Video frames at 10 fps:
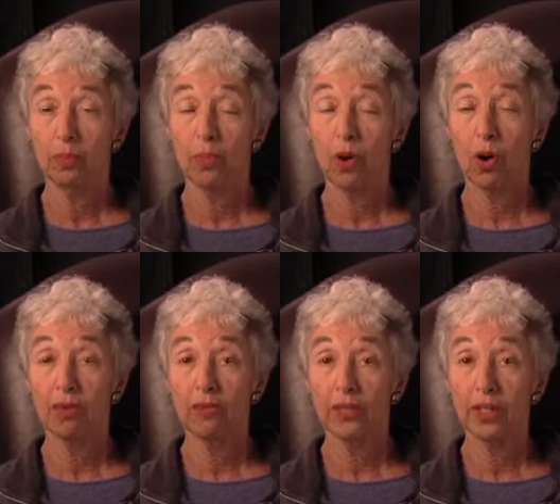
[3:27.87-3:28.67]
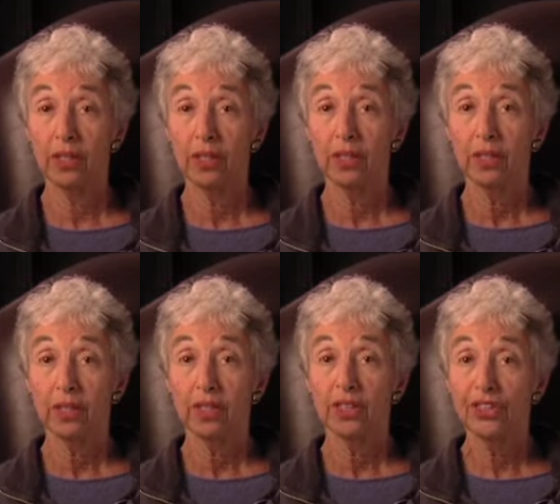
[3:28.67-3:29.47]
were offering
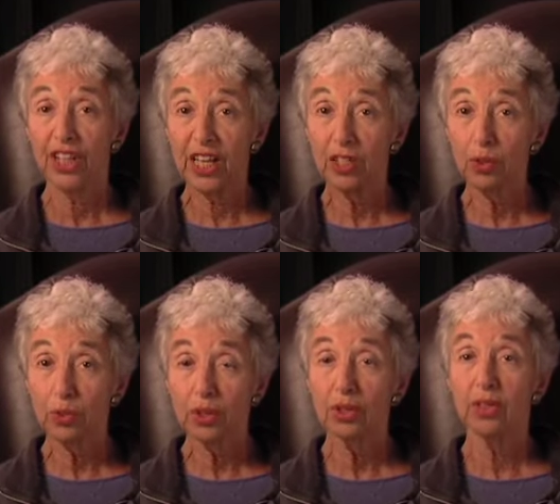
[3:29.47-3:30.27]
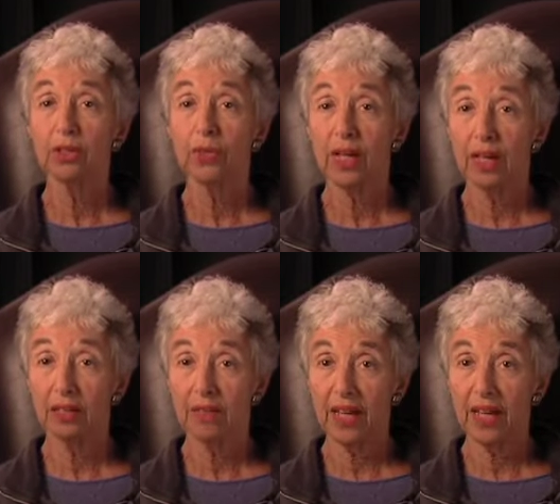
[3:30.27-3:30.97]
genuinely creative